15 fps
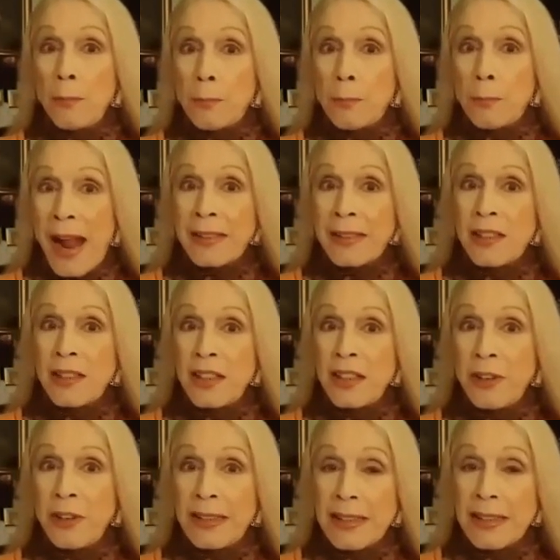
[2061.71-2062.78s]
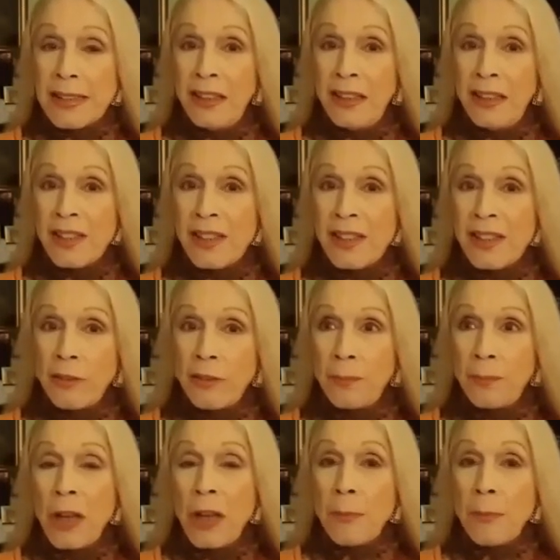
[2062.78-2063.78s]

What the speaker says: practice certificates in this country